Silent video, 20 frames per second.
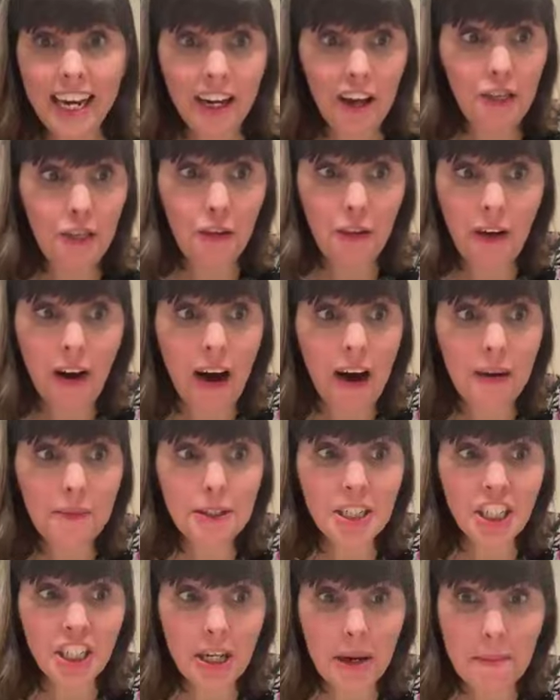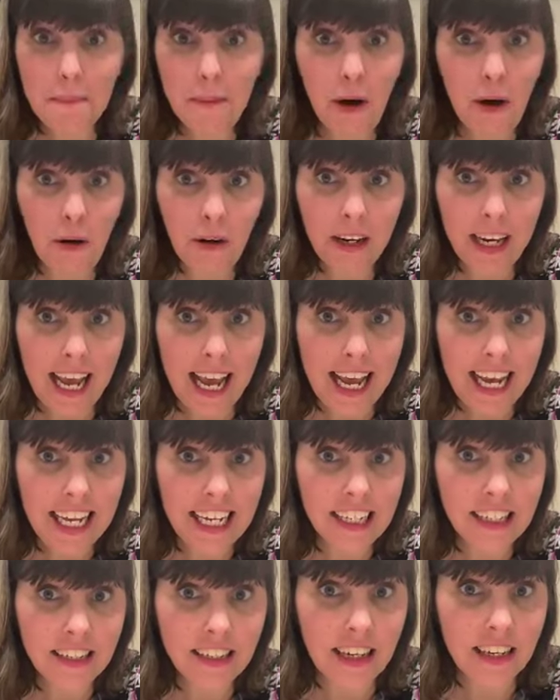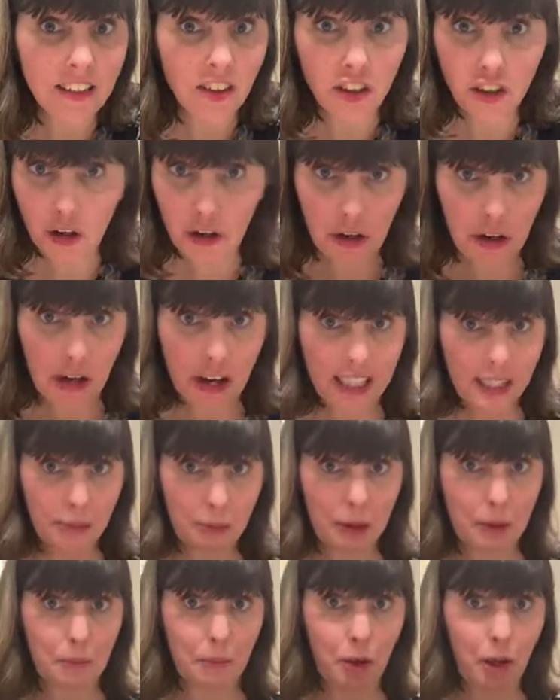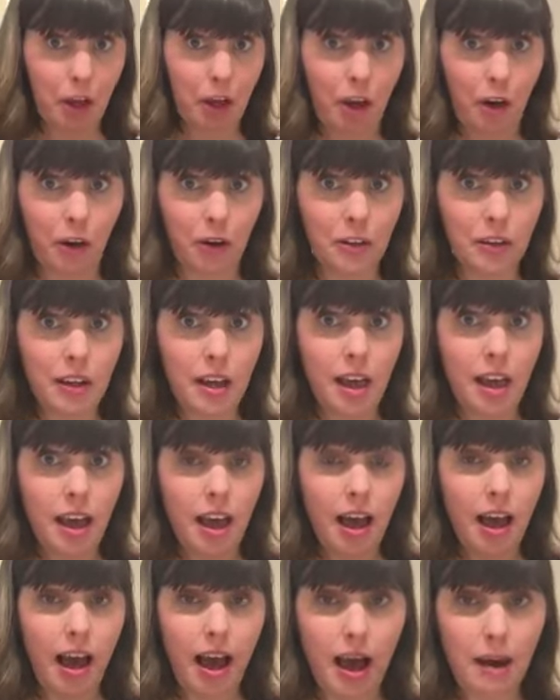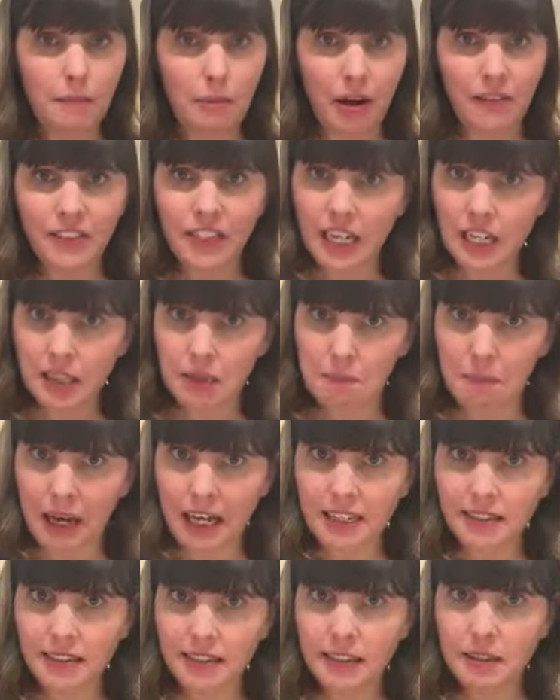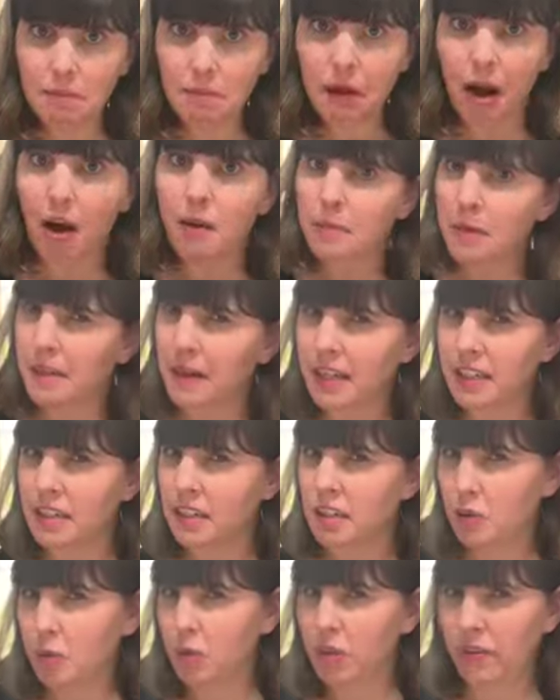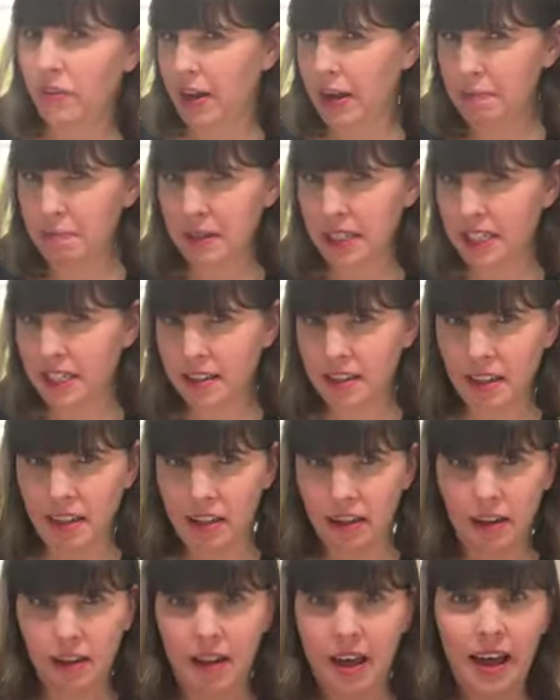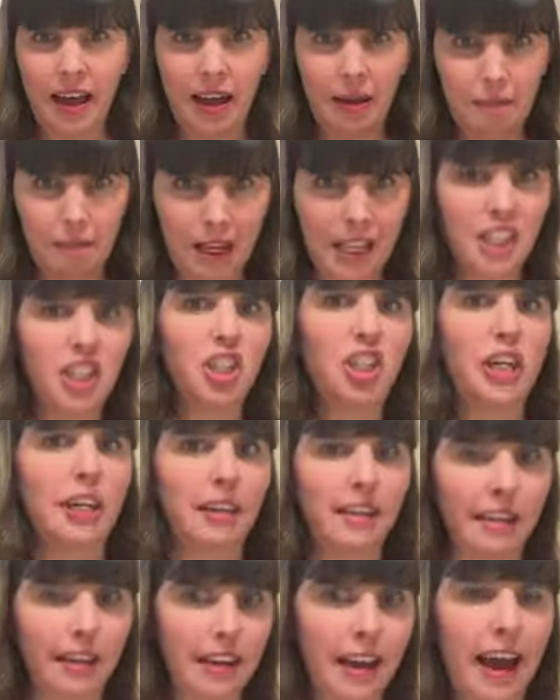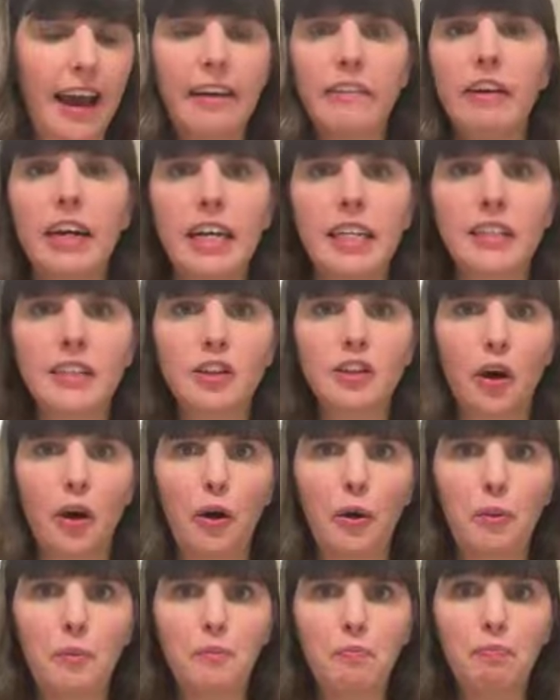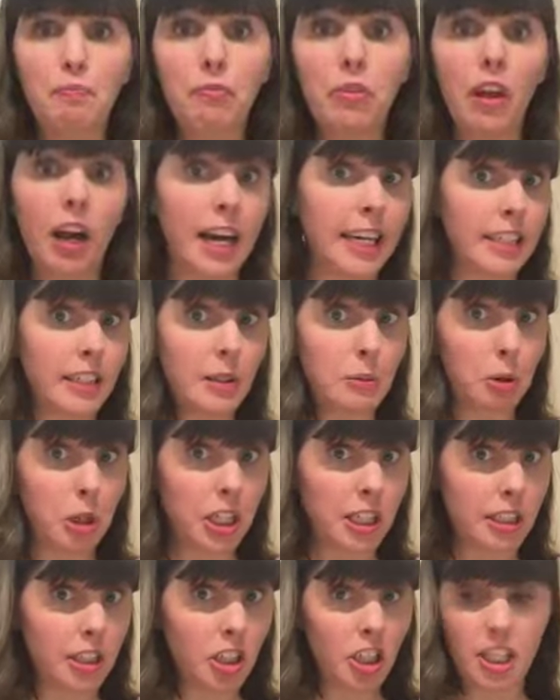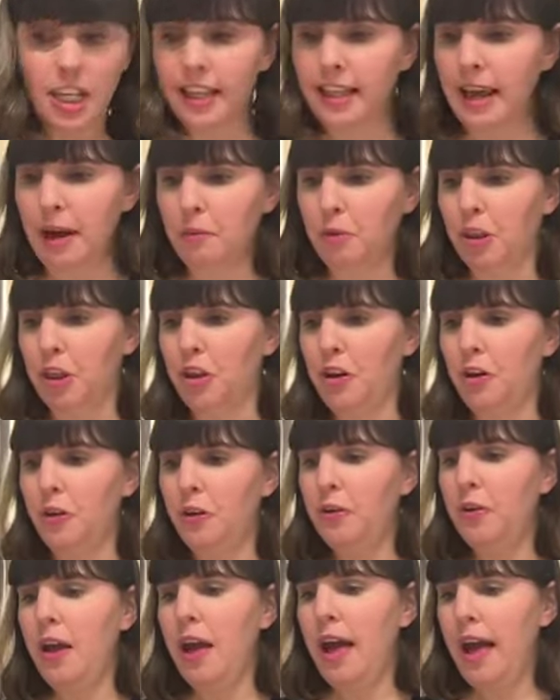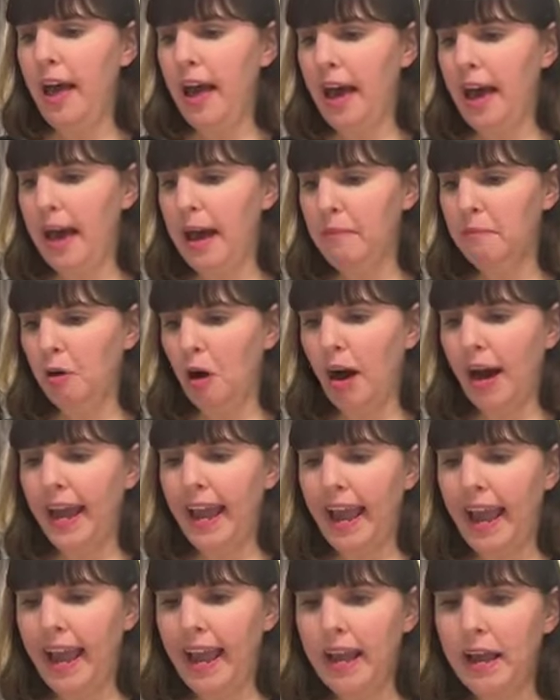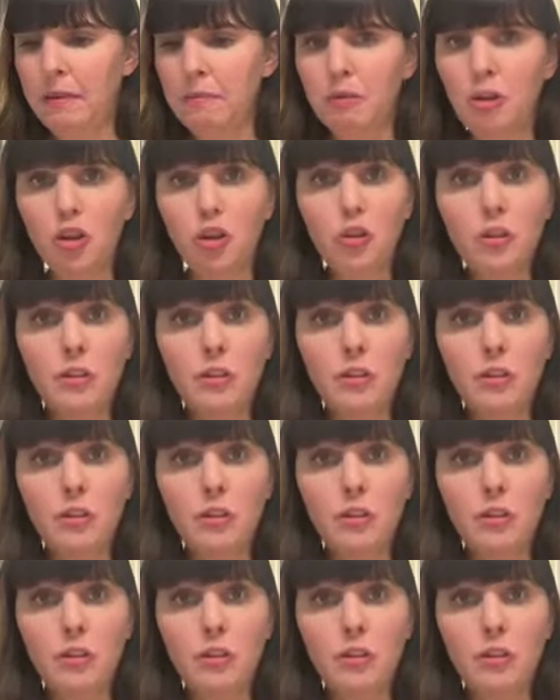And I thought I would jump on and show you guys what I'm working on. I've done the base, but I'm about to do all the fun bits, the embellishing and the layering. So I just wanted to share that with you. I am